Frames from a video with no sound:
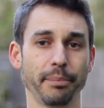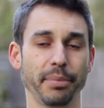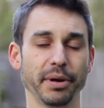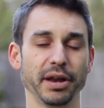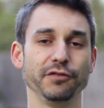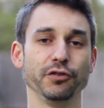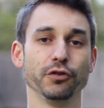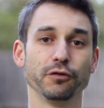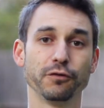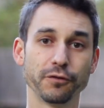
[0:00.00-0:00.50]

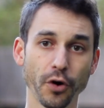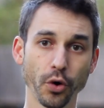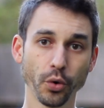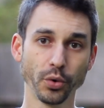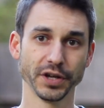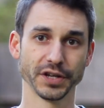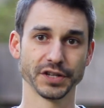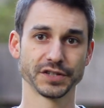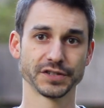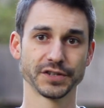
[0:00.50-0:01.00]
But if you
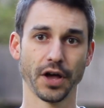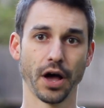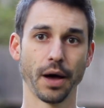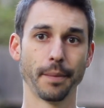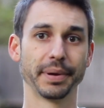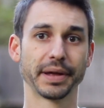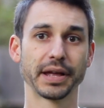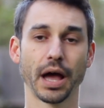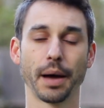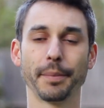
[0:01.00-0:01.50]
focus
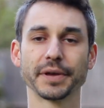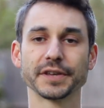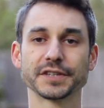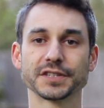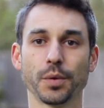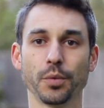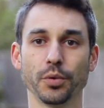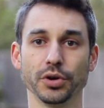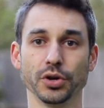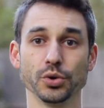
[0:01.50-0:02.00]
on becoming
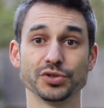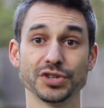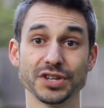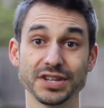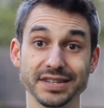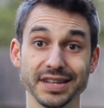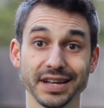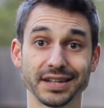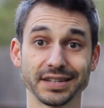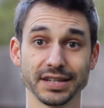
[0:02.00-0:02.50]
someone who's
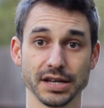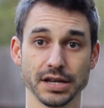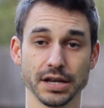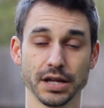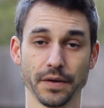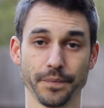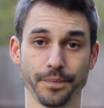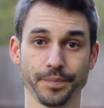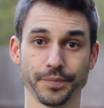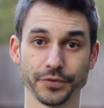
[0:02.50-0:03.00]
addicted
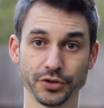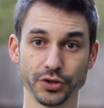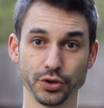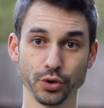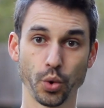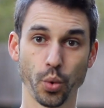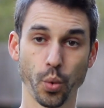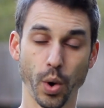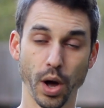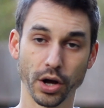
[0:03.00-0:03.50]

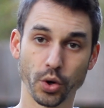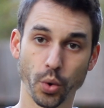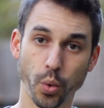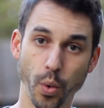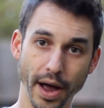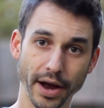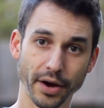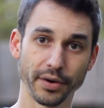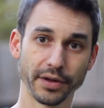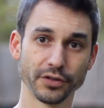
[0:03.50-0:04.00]
to
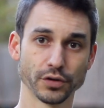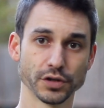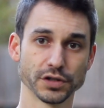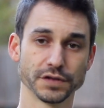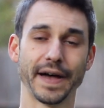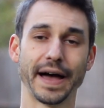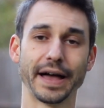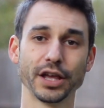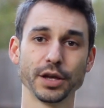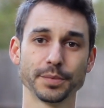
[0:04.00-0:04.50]
acquiring
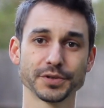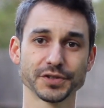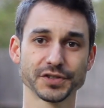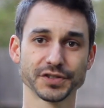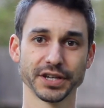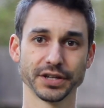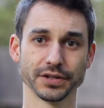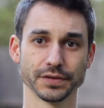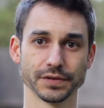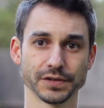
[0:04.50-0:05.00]
those valuable
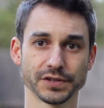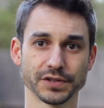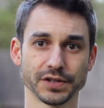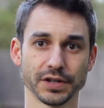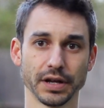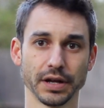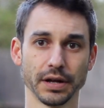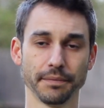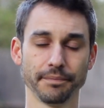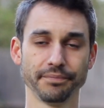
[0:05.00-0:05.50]
skills,
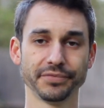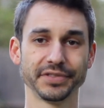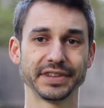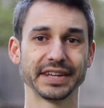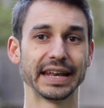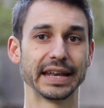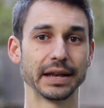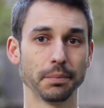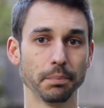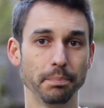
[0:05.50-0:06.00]

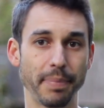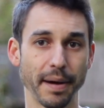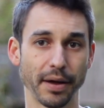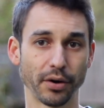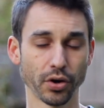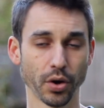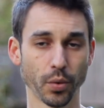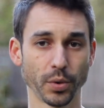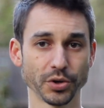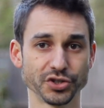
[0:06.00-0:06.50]
to getting
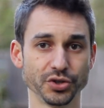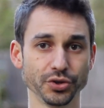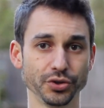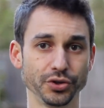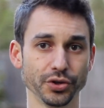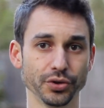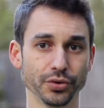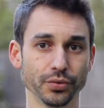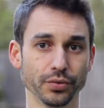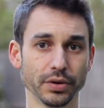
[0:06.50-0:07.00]
better at what you
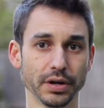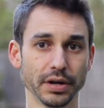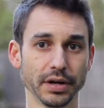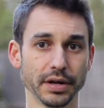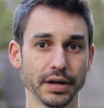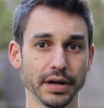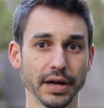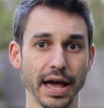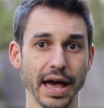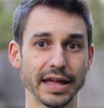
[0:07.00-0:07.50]
do,
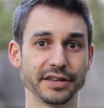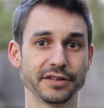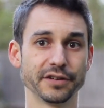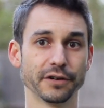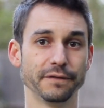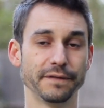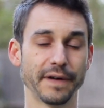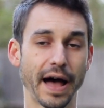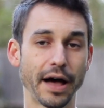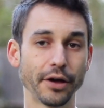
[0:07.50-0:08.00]
and
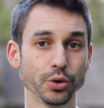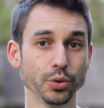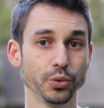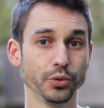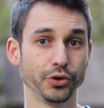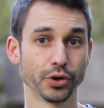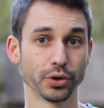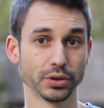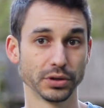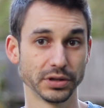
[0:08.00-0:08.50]
to value
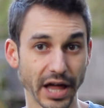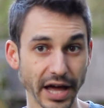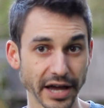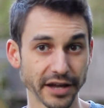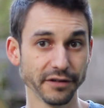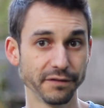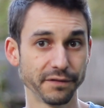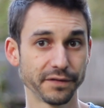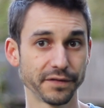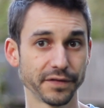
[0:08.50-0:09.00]
your
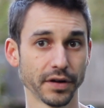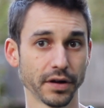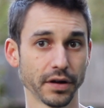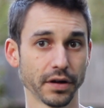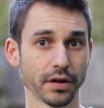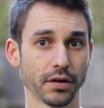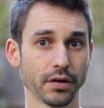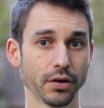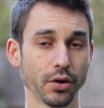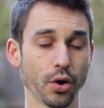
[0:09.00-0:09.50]
life
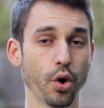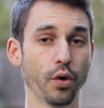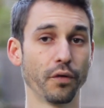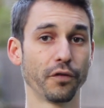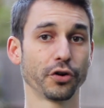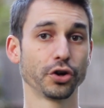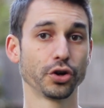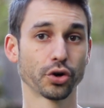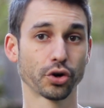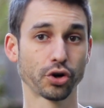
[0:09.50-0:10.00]

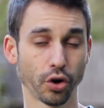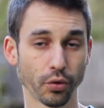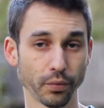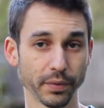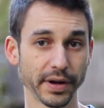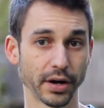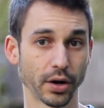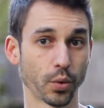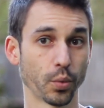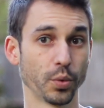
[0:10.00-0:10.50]
over your
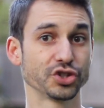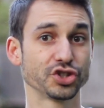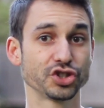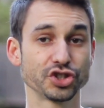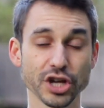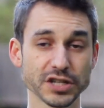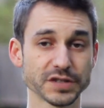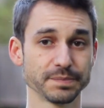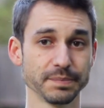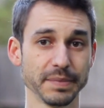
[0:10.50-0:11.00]
career, which
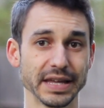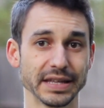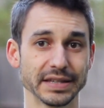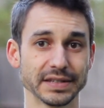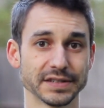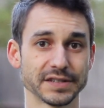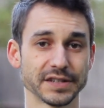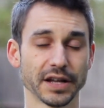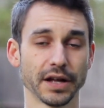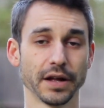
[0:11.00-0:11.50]
just
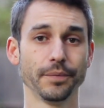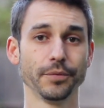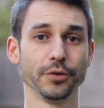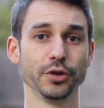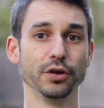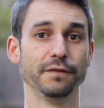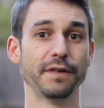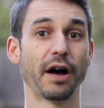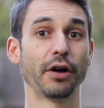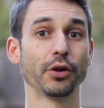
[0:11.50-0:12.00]
means
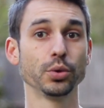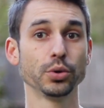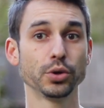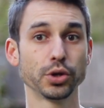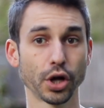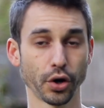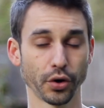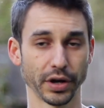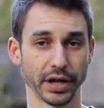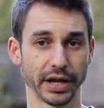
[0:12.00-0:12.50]
you value
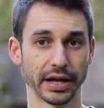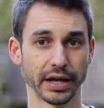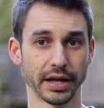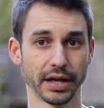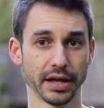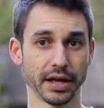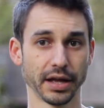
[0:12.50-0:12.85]
learning